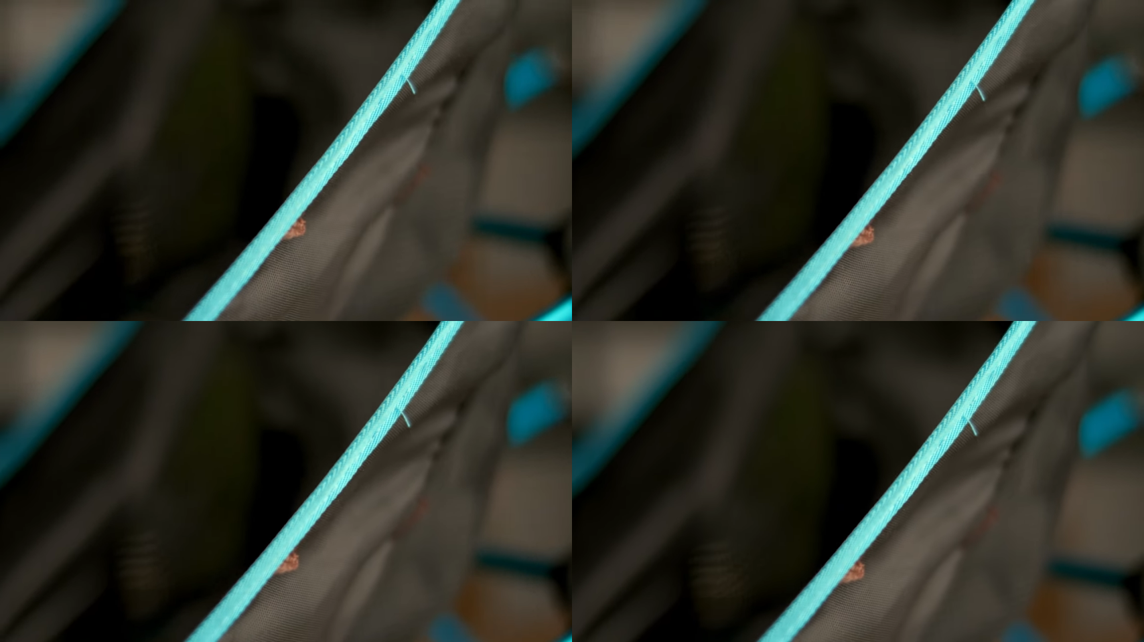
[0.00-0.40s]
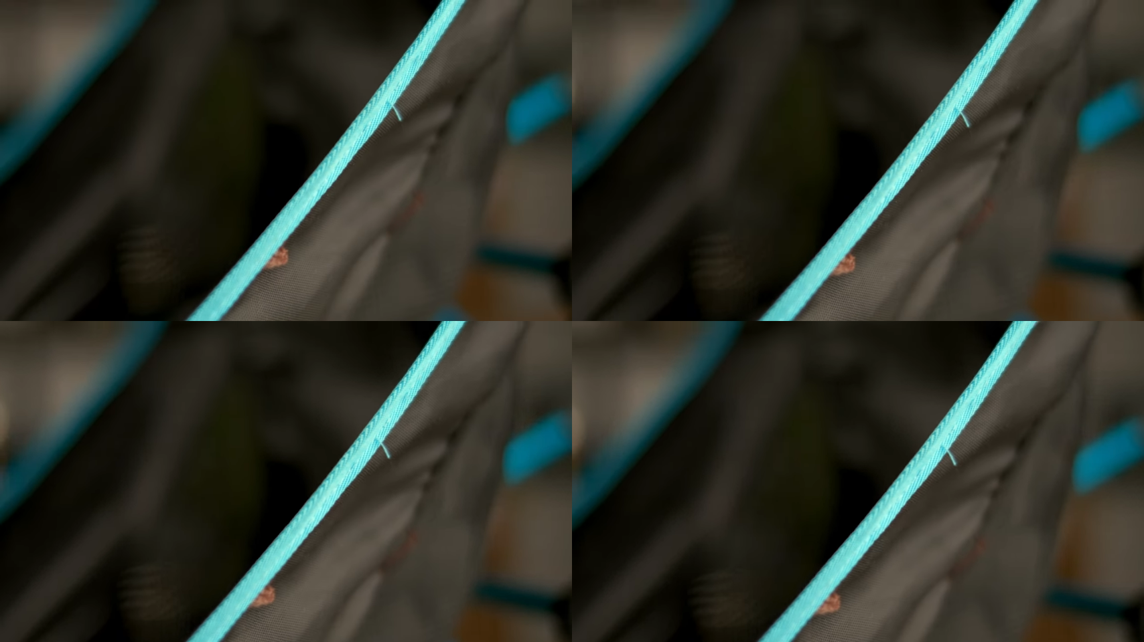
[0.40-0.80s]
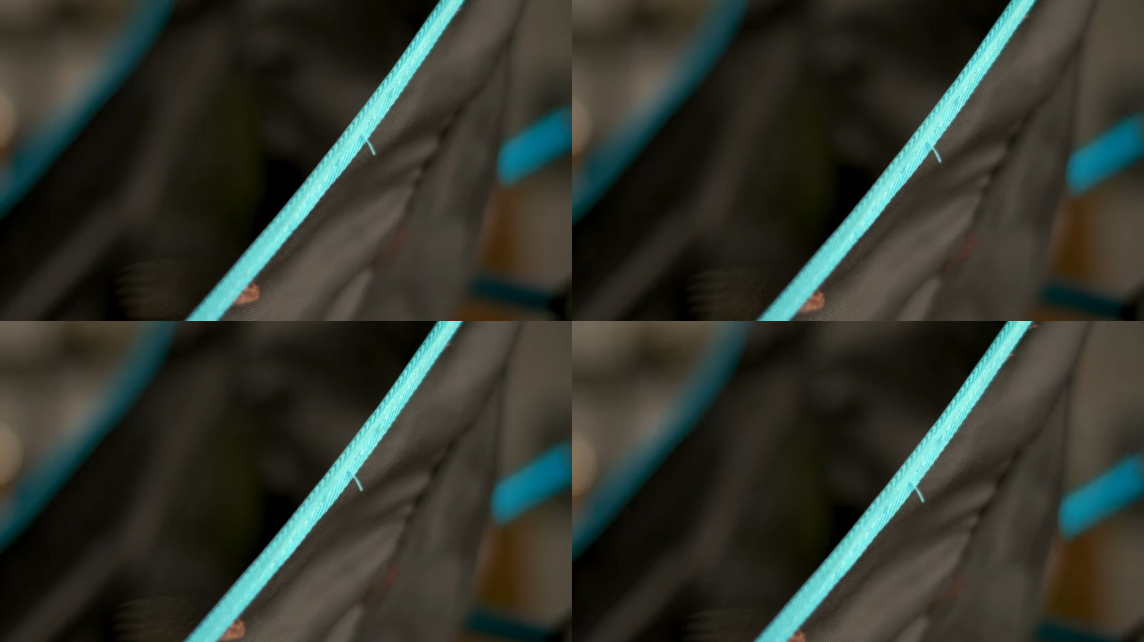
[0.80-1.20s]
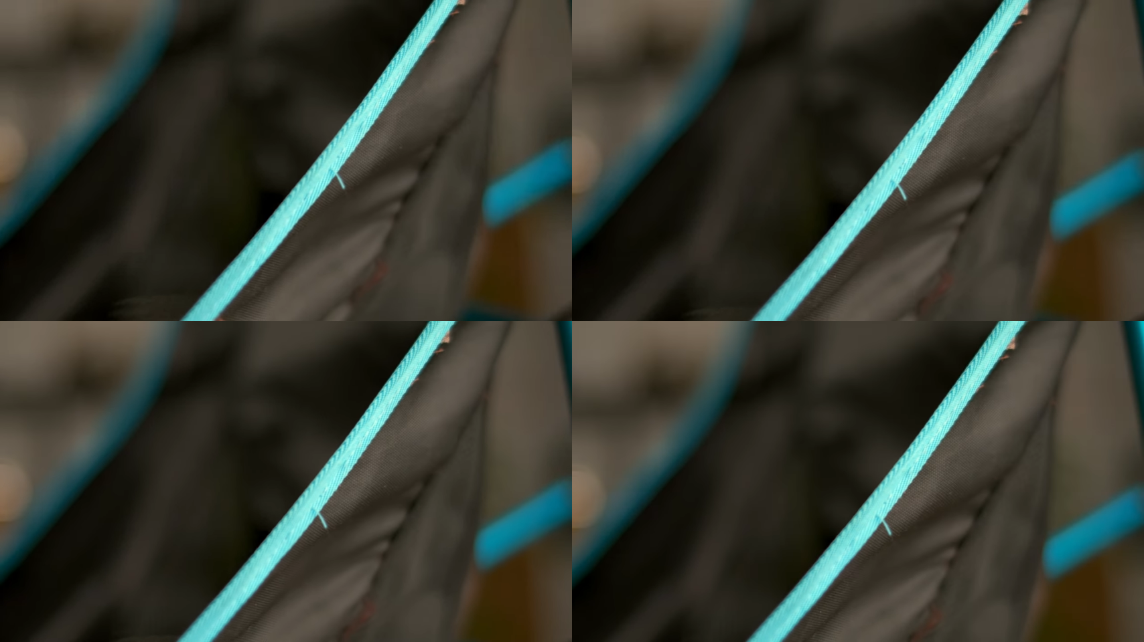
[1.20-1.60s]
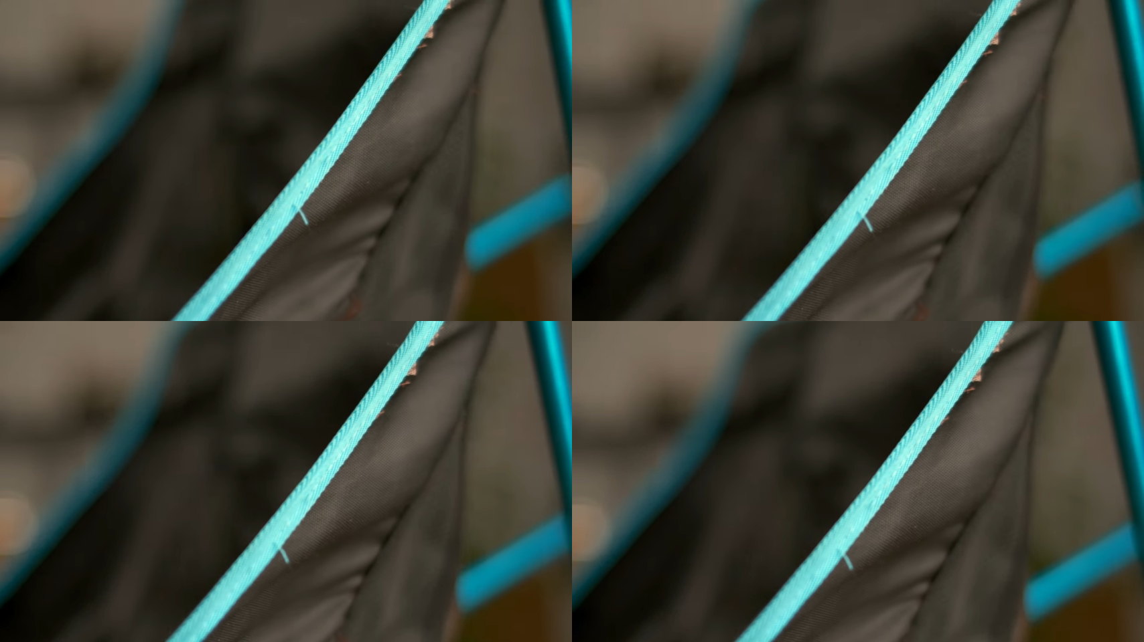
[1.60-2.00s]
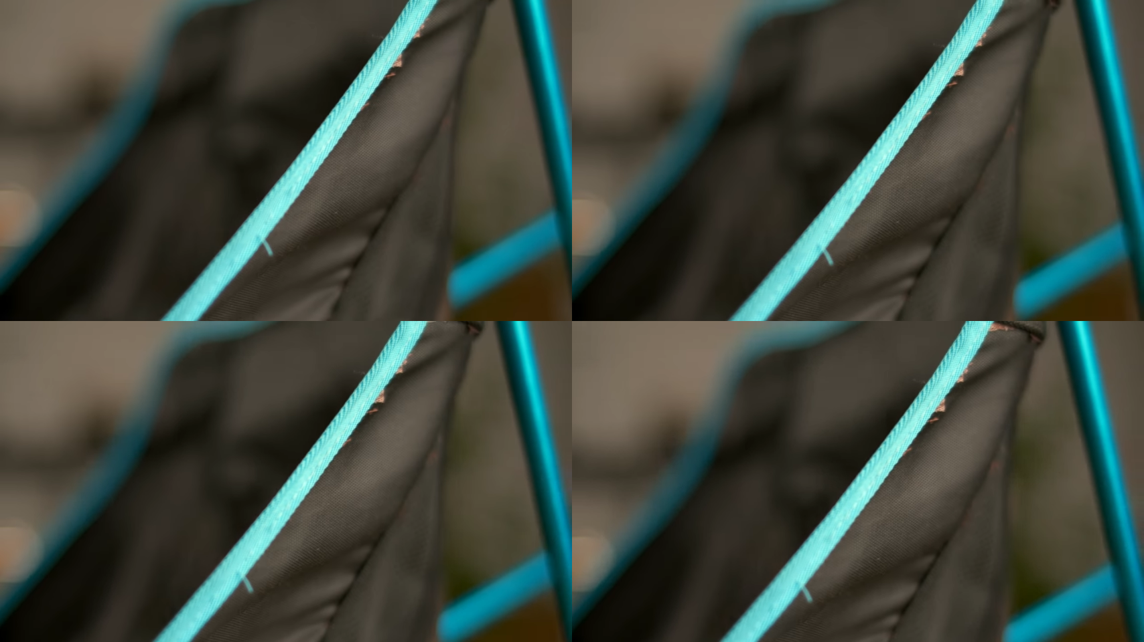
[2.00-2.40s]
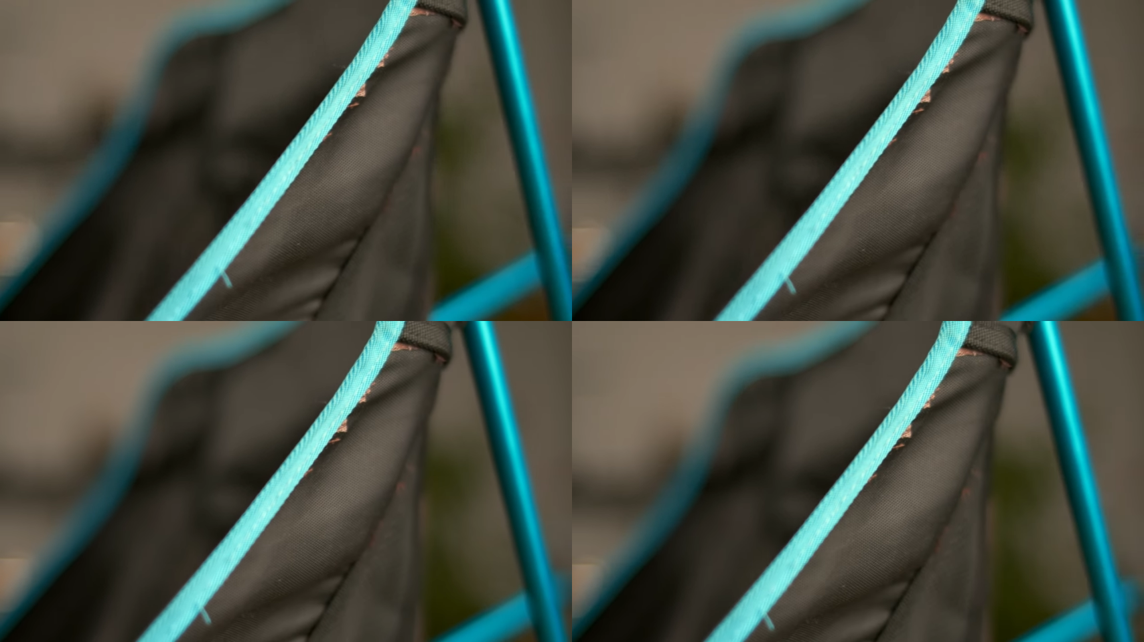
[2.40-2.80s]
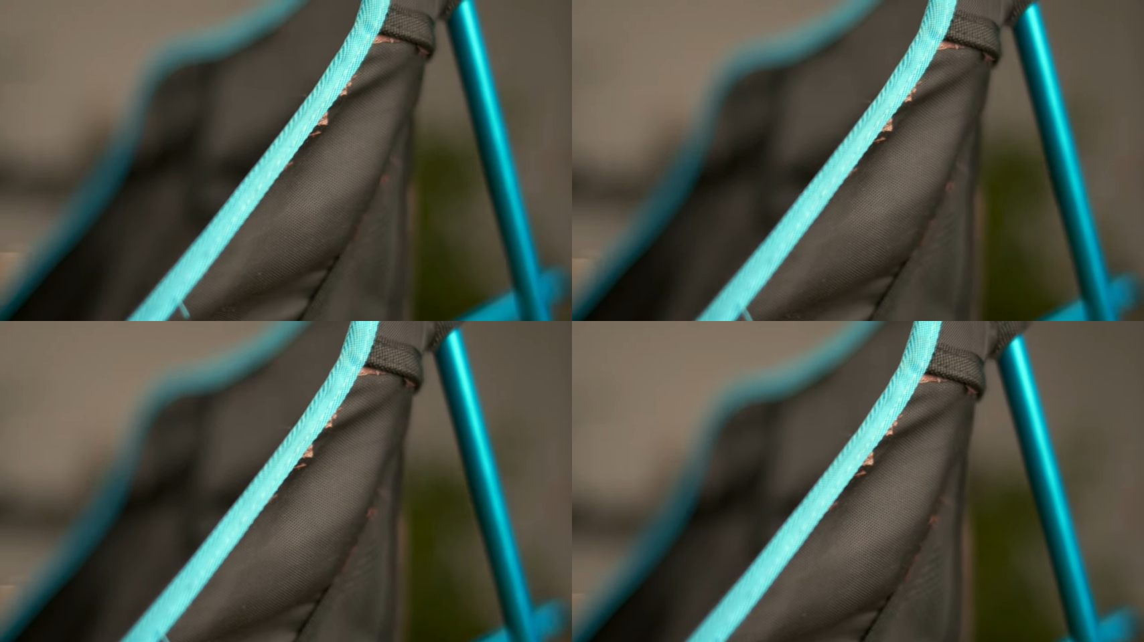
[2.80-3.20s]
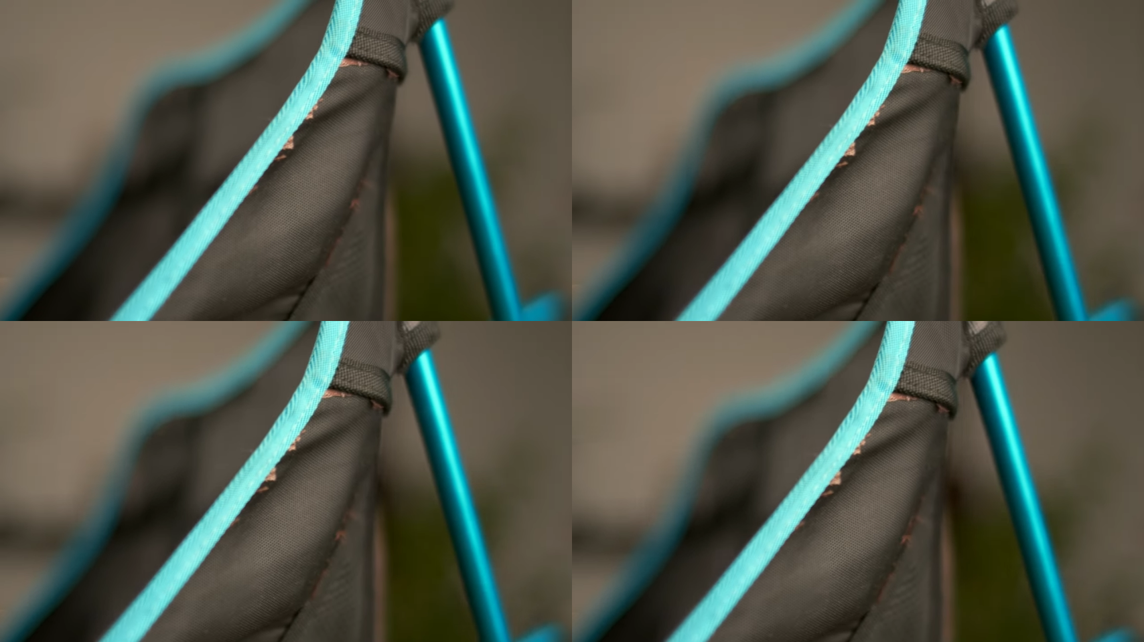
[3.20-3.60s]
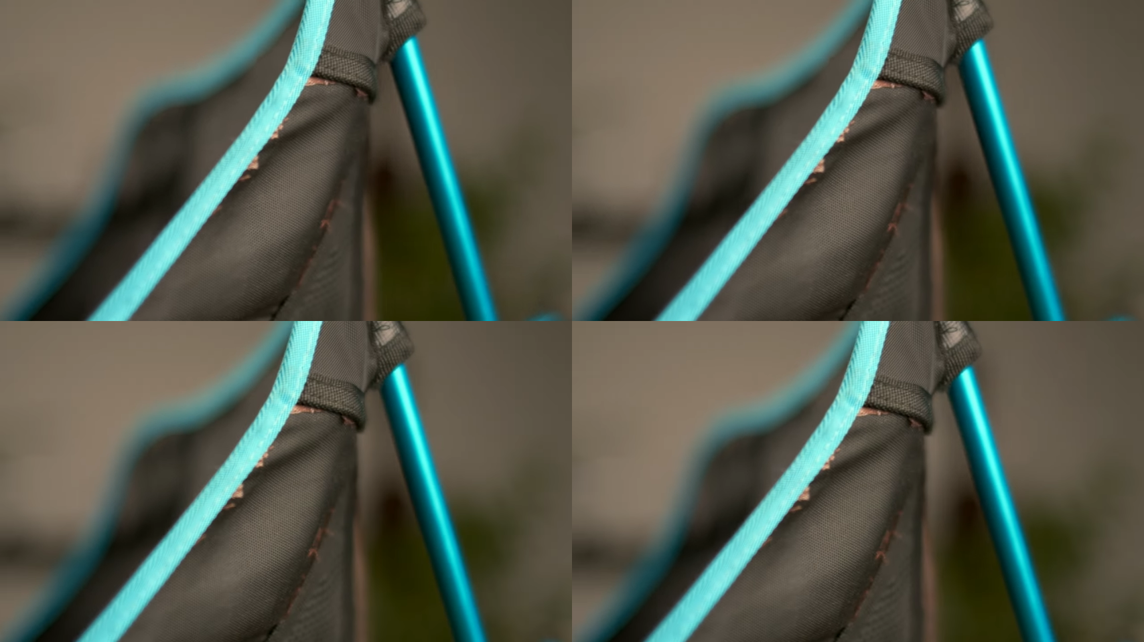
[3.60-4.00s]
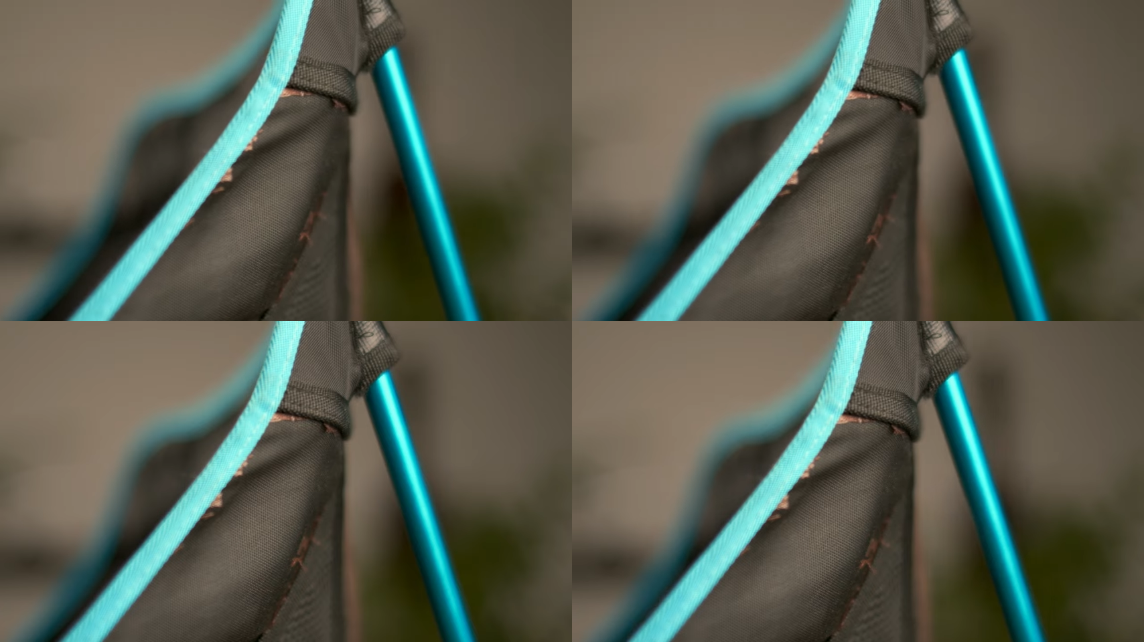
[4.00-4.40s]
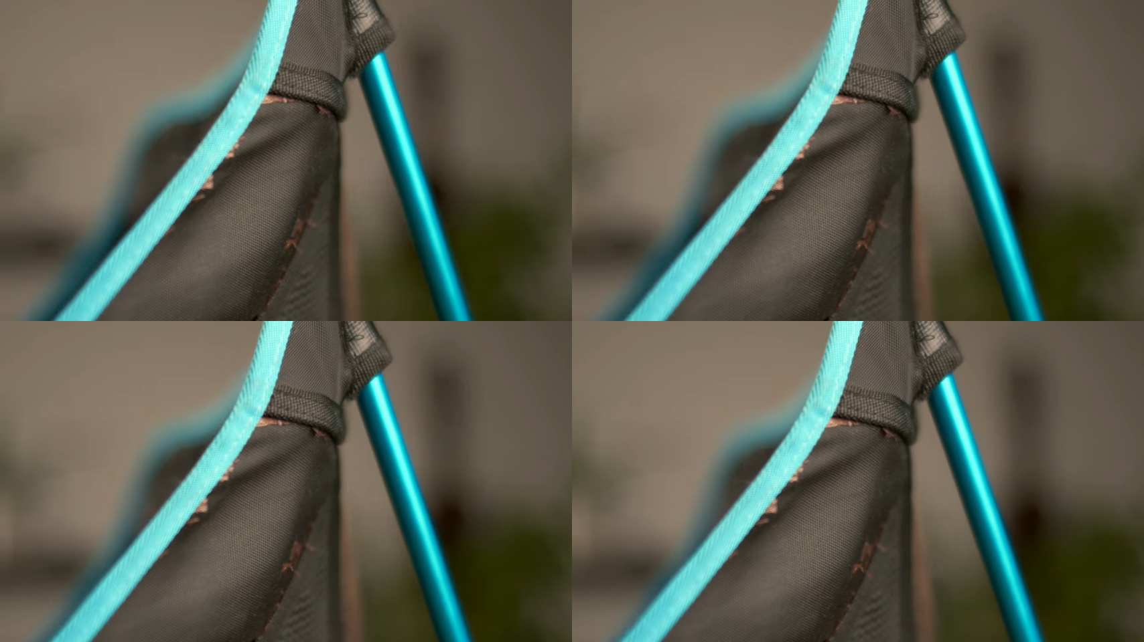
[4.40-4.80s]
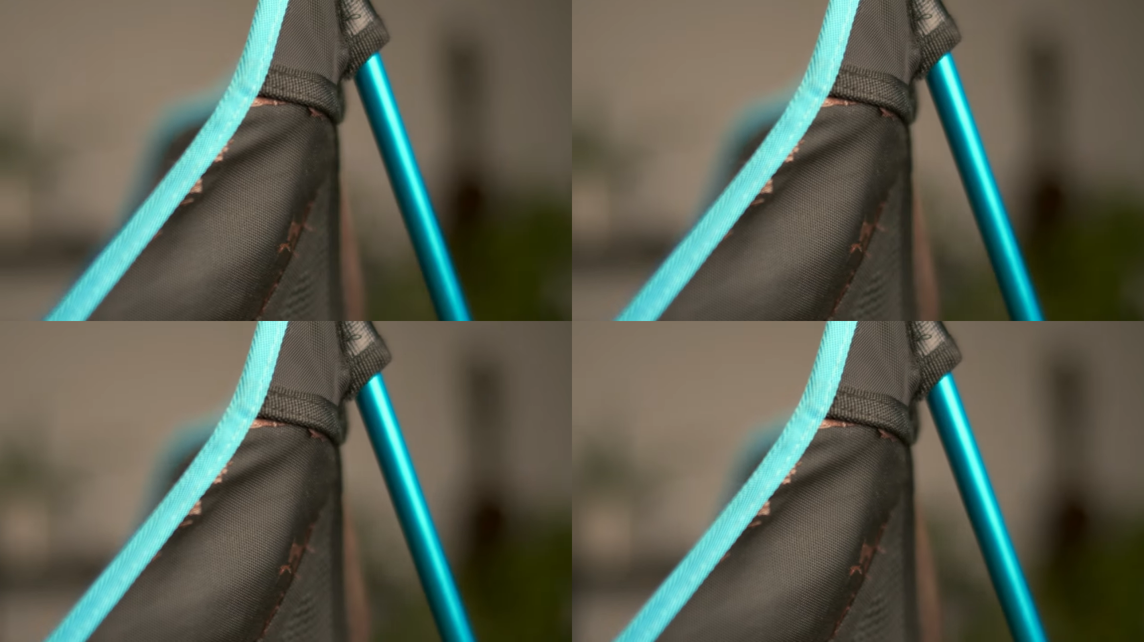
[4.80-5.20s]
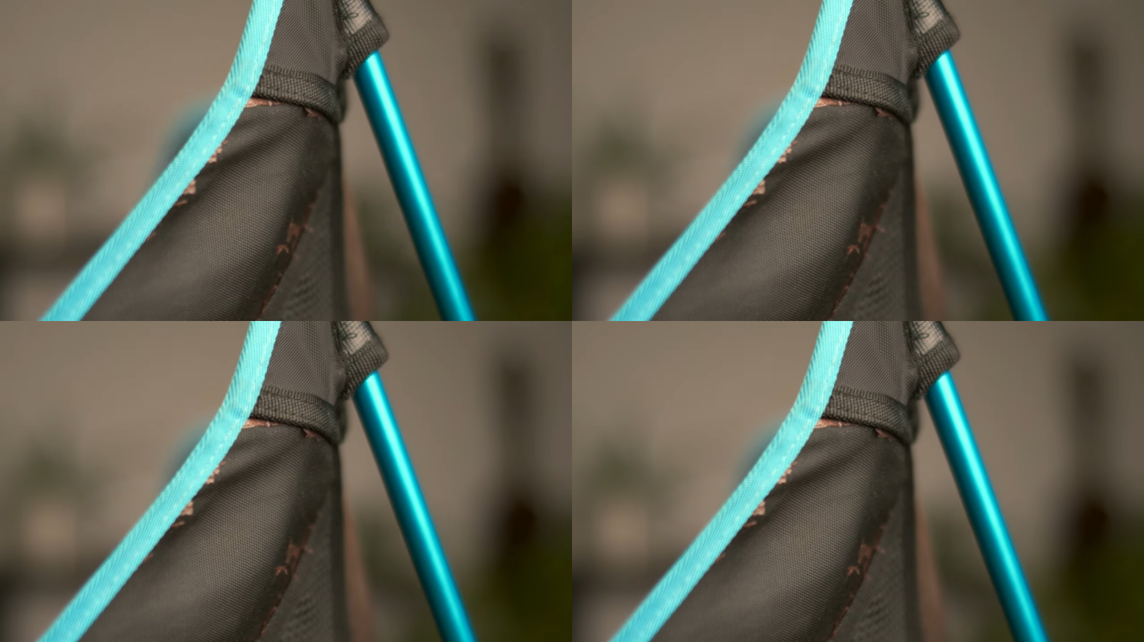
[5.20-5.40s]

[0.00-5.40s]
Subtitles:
[unreadable: no face in view]